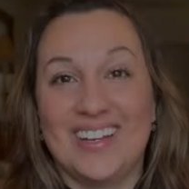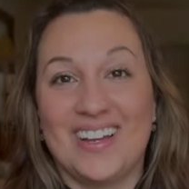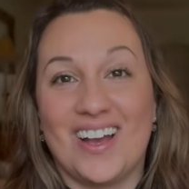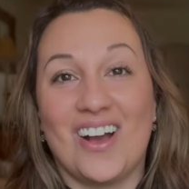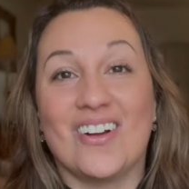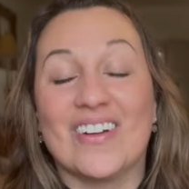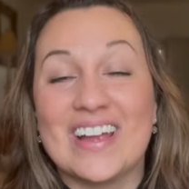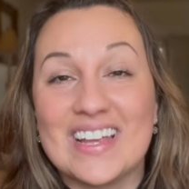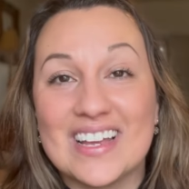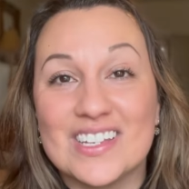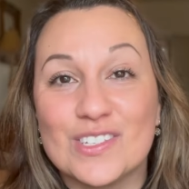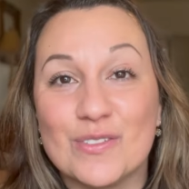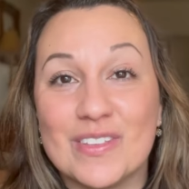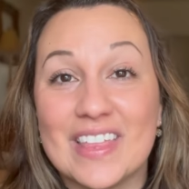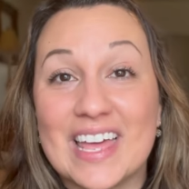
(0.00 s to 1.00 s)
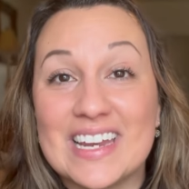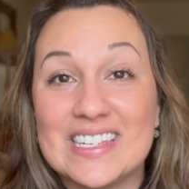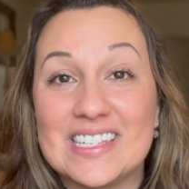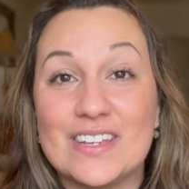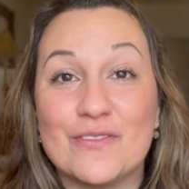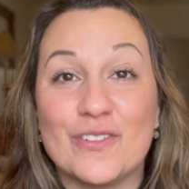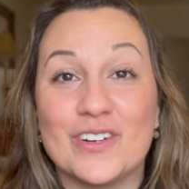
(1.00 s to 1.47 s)
All right guys, well that
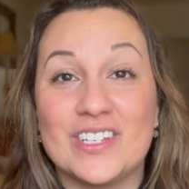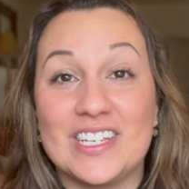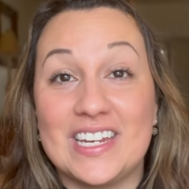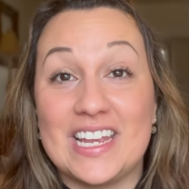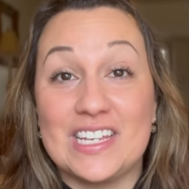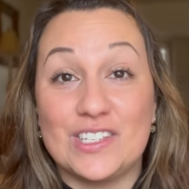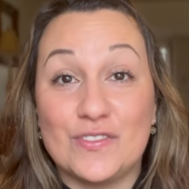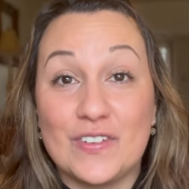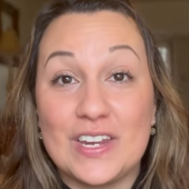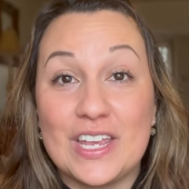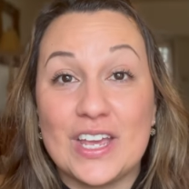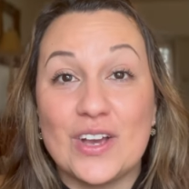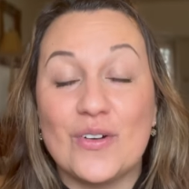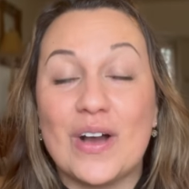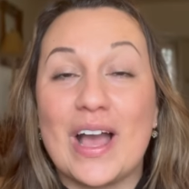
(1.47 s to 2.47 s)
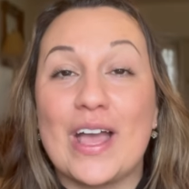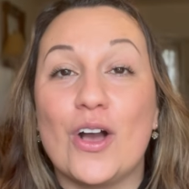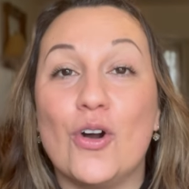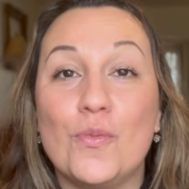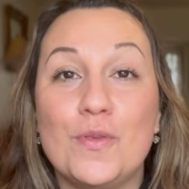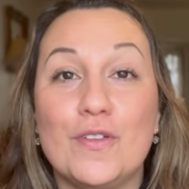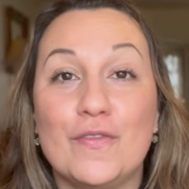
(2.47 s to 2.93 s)
is it for today's video. I
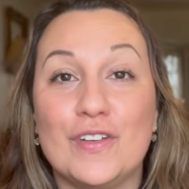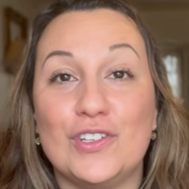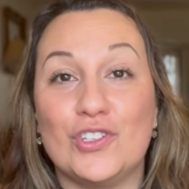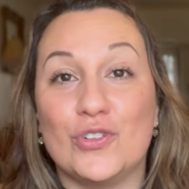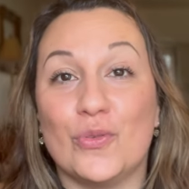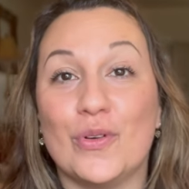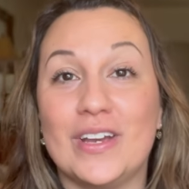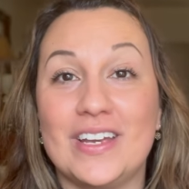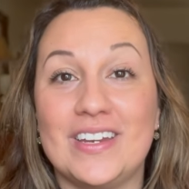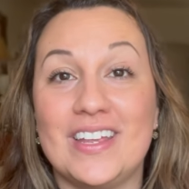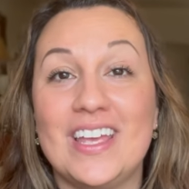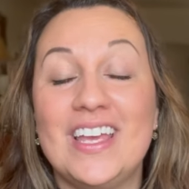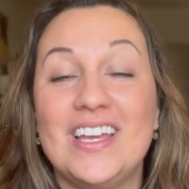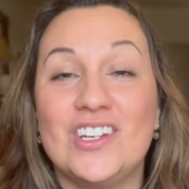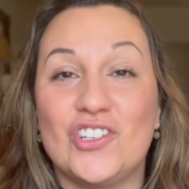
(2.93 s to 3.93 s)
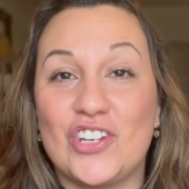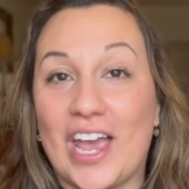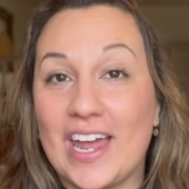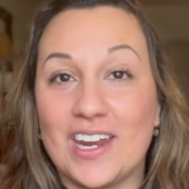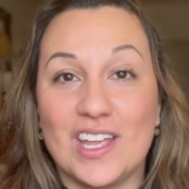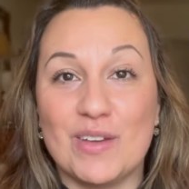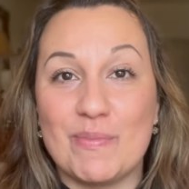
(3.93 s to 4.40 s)
hope you've enjoyed
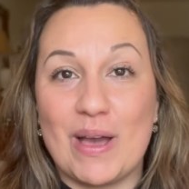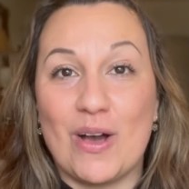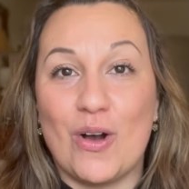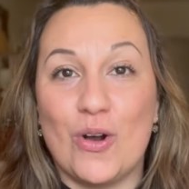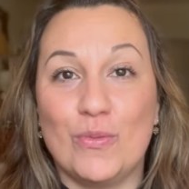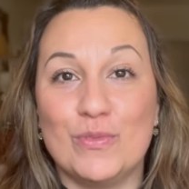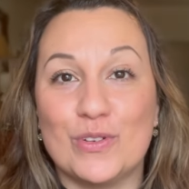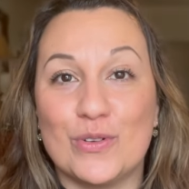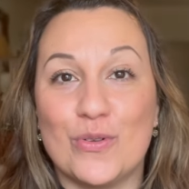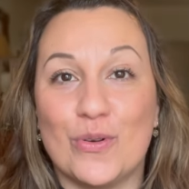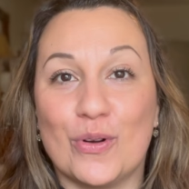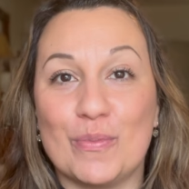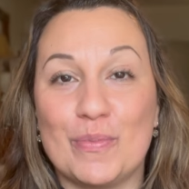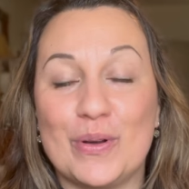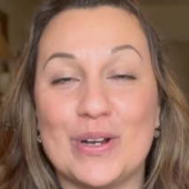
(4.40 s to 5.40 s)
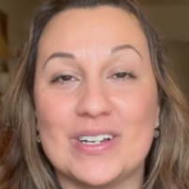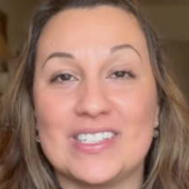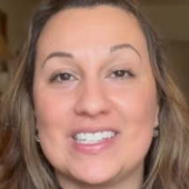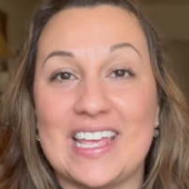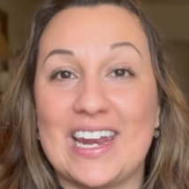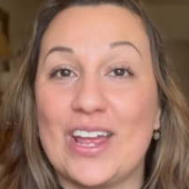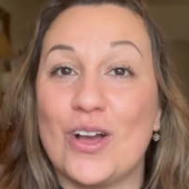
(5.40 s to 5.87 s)
chatting about home decor
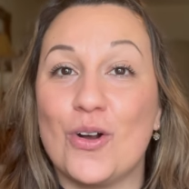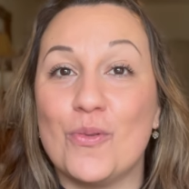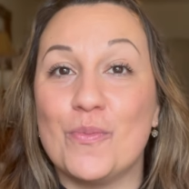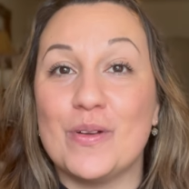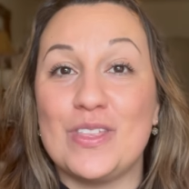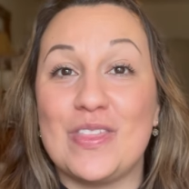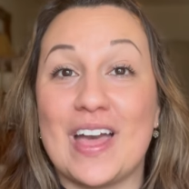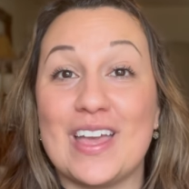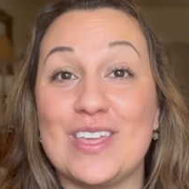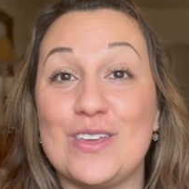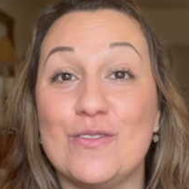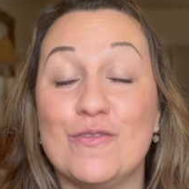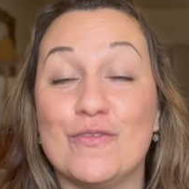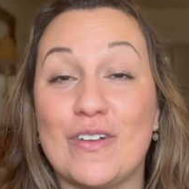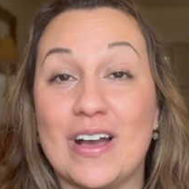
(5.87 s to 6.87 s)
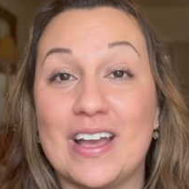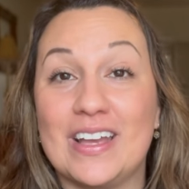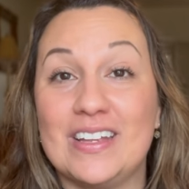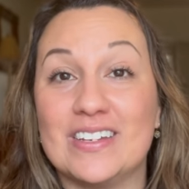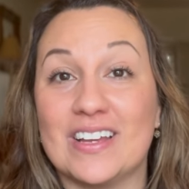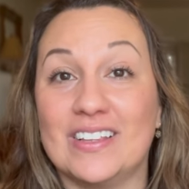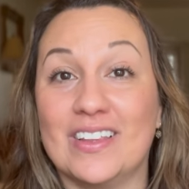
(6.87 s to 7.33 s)
books and I hope that you
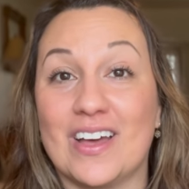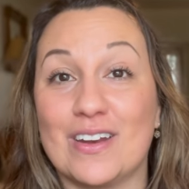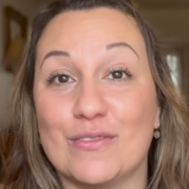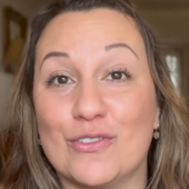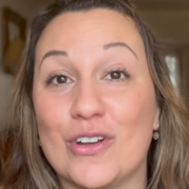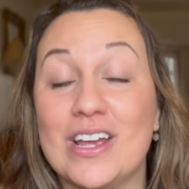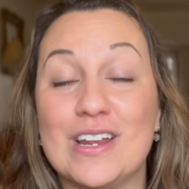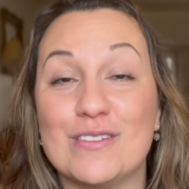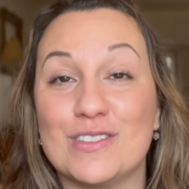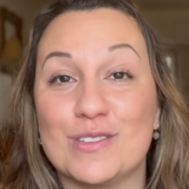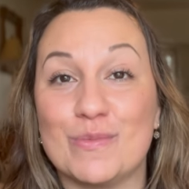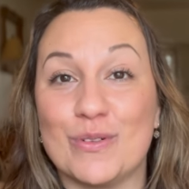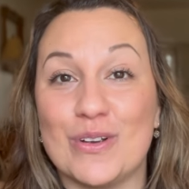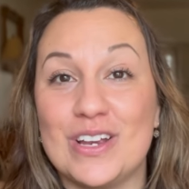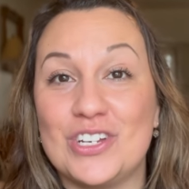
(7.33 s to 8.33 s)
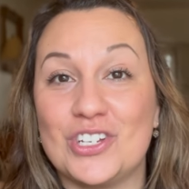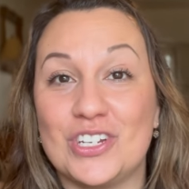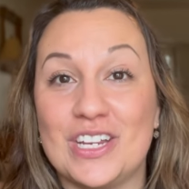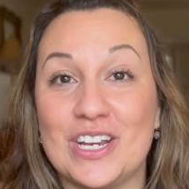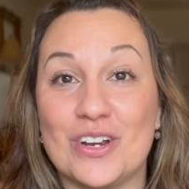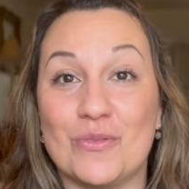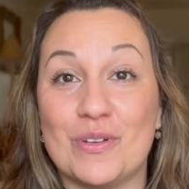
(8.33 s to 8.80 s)
find a lot of great inspiration
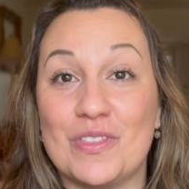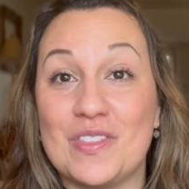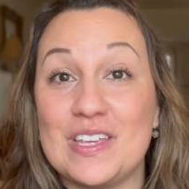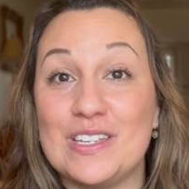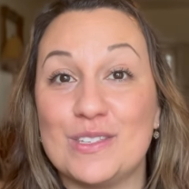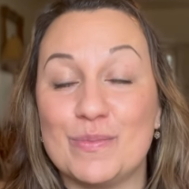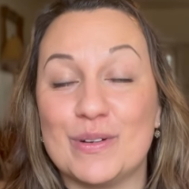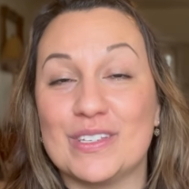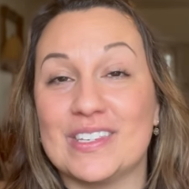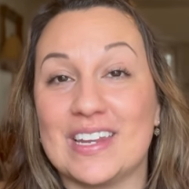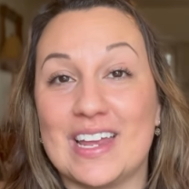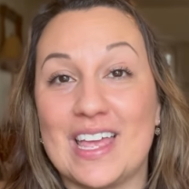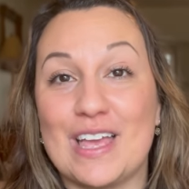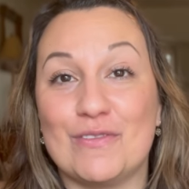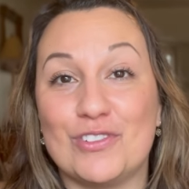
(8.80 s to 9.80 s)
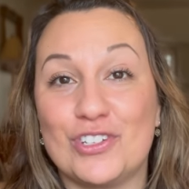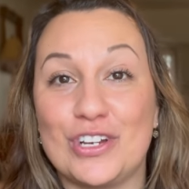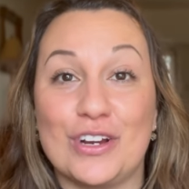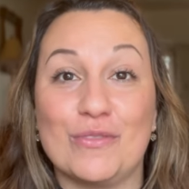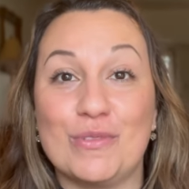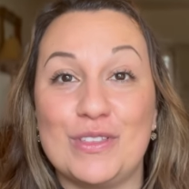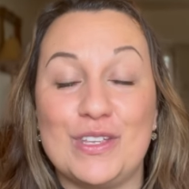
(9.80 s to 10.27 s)
here with these books that I have
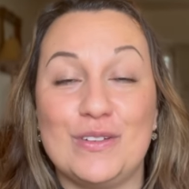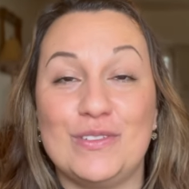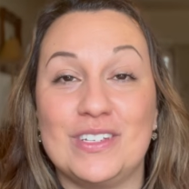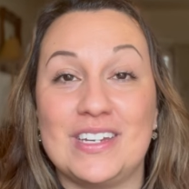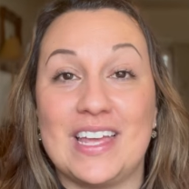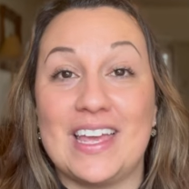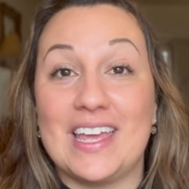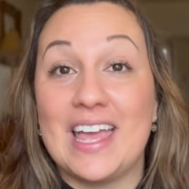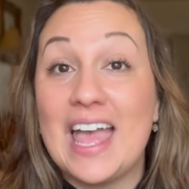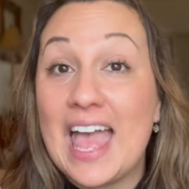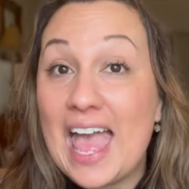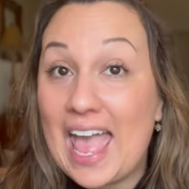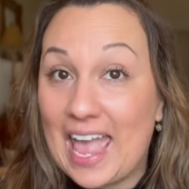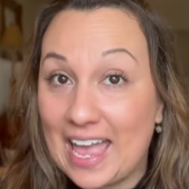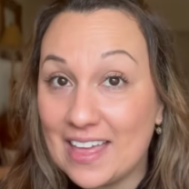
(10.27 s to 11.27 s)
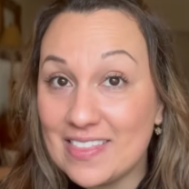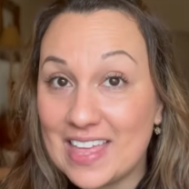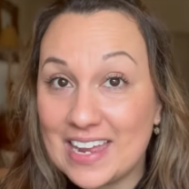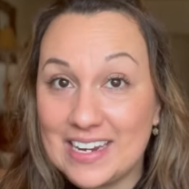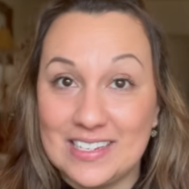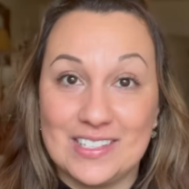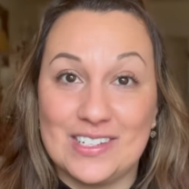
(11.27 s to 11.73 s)
shared with you today and
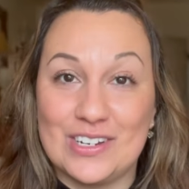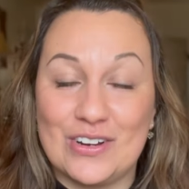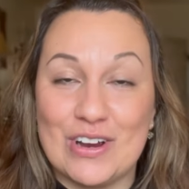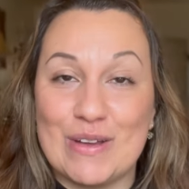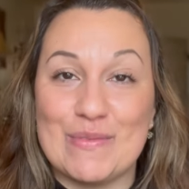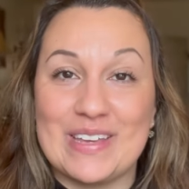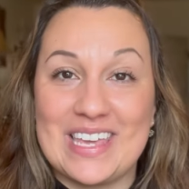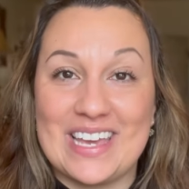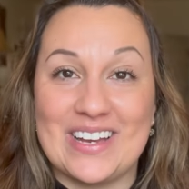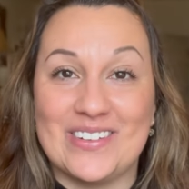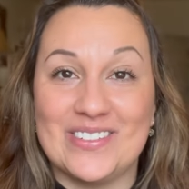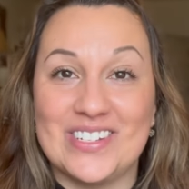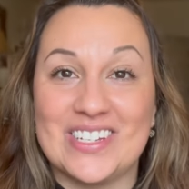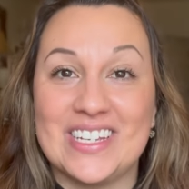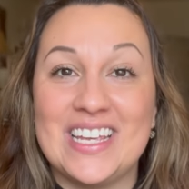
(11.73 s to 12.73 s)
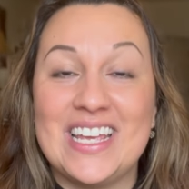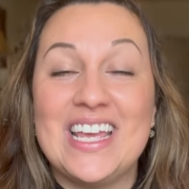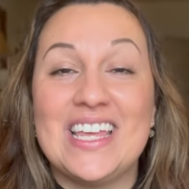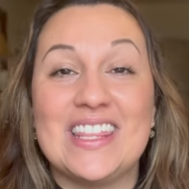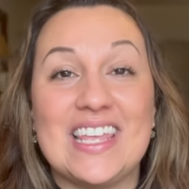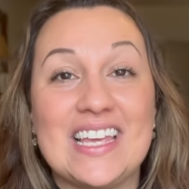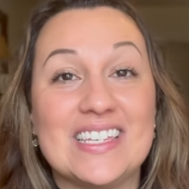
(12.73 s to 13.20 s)
that Instagram account.
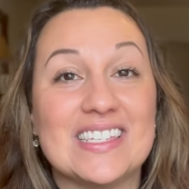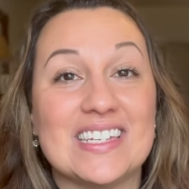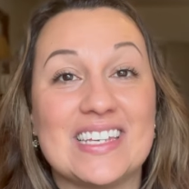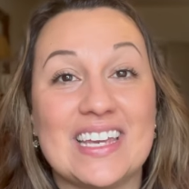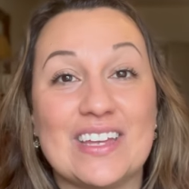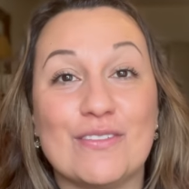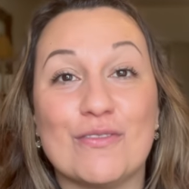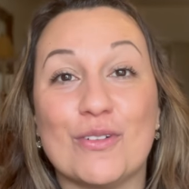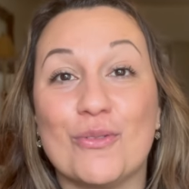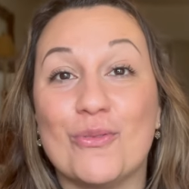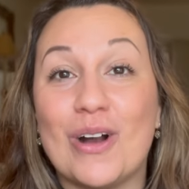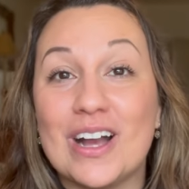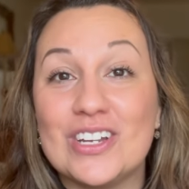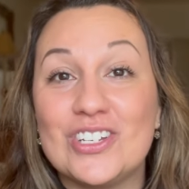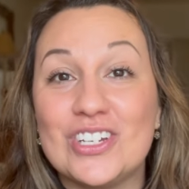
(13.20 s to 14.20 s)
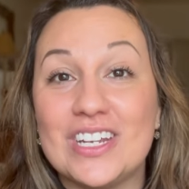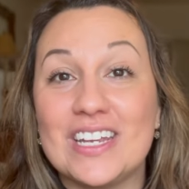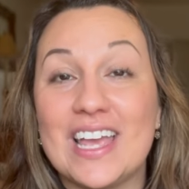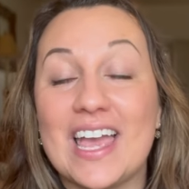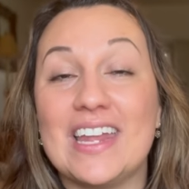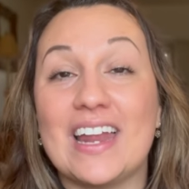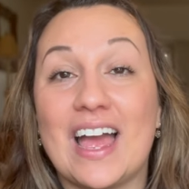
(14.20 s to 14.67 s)
Thanks again for
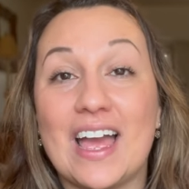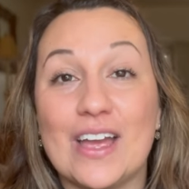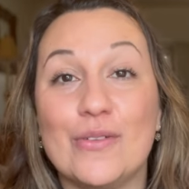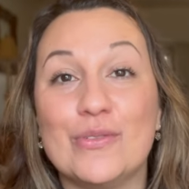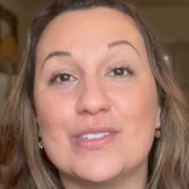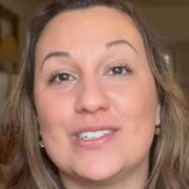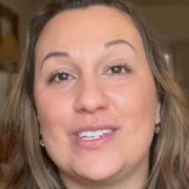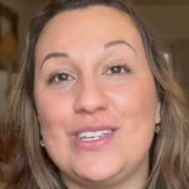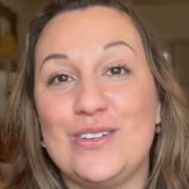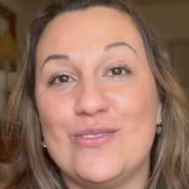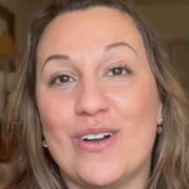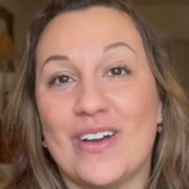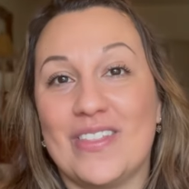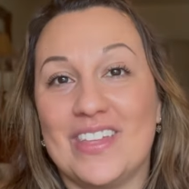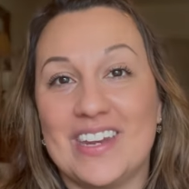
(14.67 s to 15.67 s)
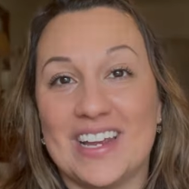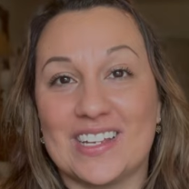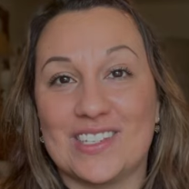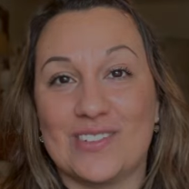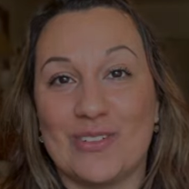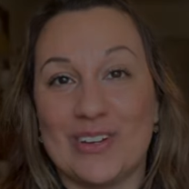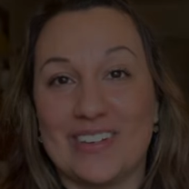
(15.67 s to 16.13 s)
watching and I will see you on the
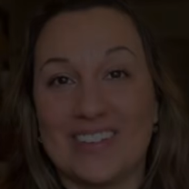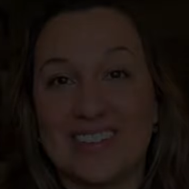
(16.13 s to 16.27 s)
next one.